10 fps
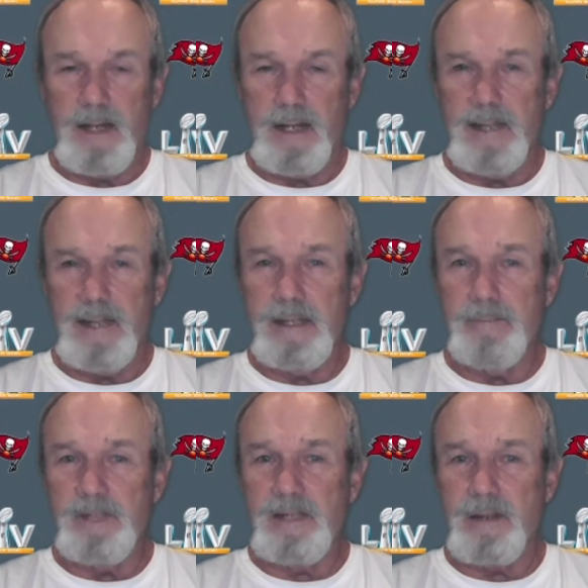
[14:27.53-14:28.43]
it
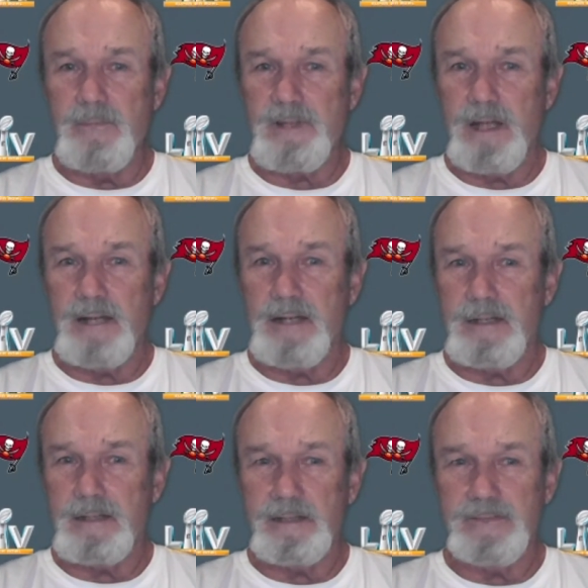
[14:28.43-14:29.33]
becomes
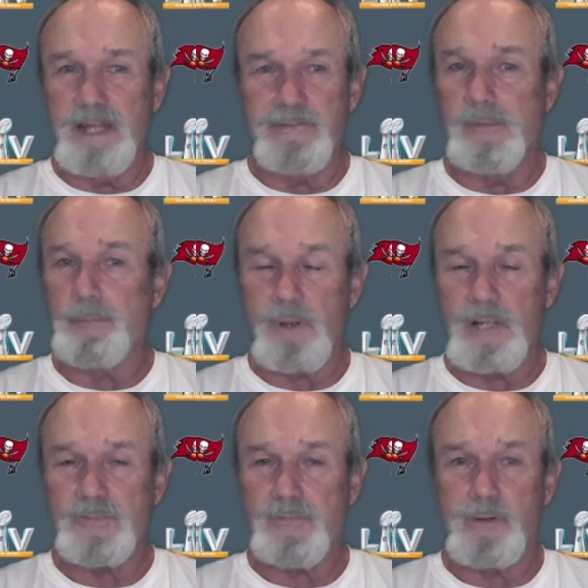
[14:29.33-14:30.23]
a definite
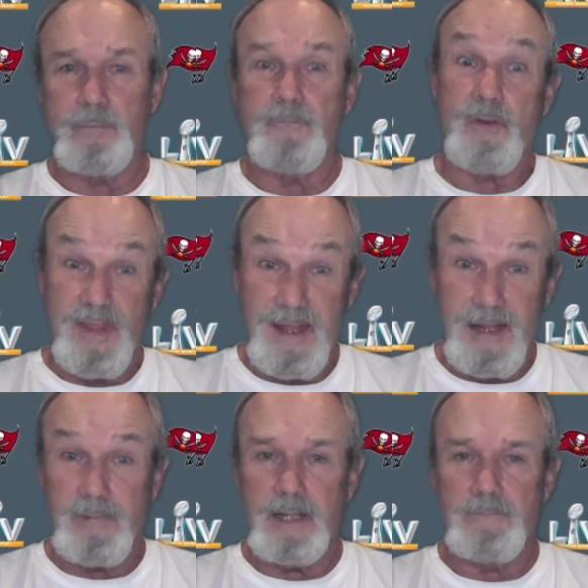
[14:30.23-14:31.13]
plus for
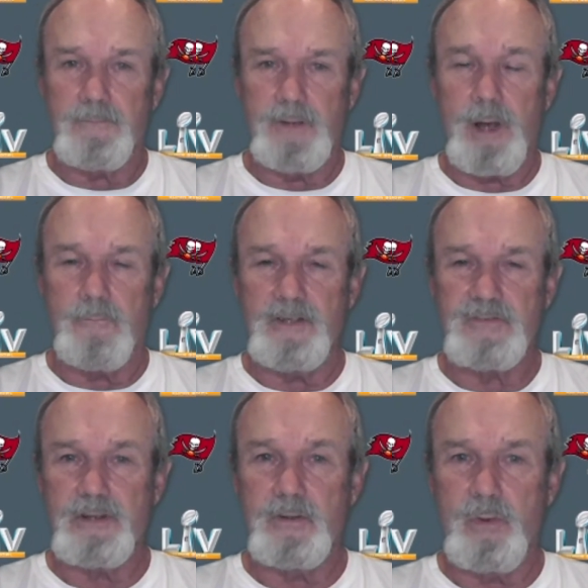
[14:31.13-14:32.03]
them and for the offense
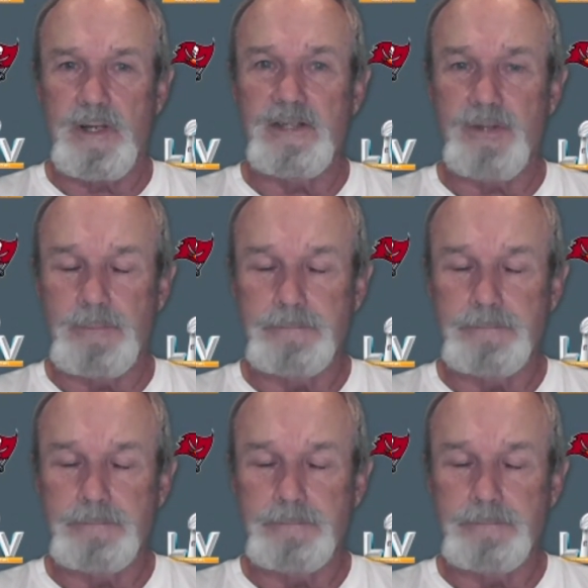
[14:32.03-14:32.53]
they're going into.